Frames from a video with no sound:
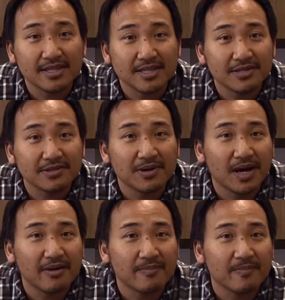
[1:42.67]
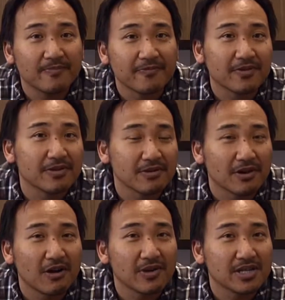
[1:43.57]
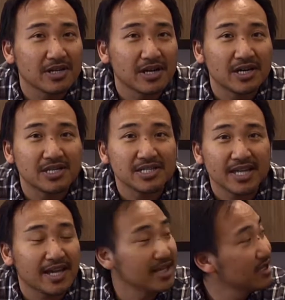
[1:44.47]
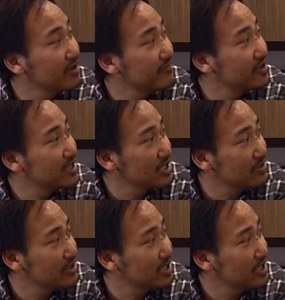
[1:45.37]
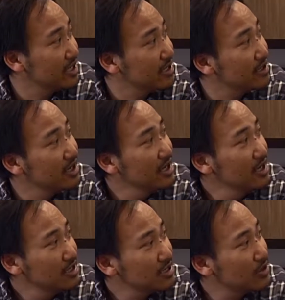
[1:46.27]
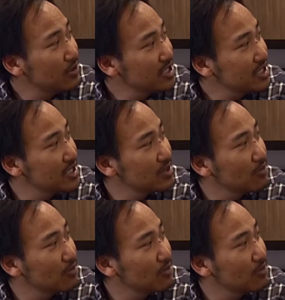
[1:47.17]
to further grow in your understanding of this area here. So the question is,